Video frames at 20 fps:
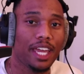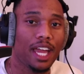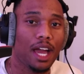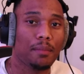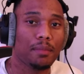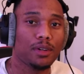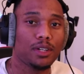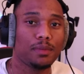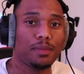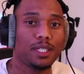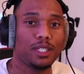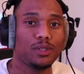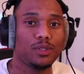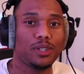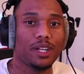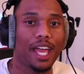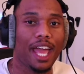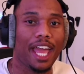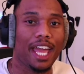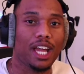I'm going to be
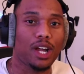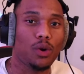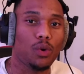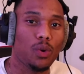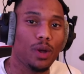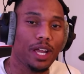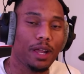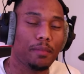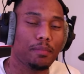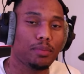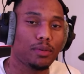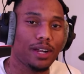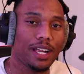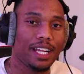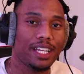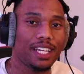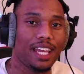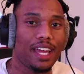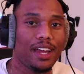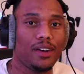doing a quick
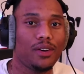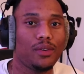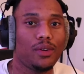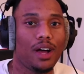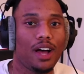breakdown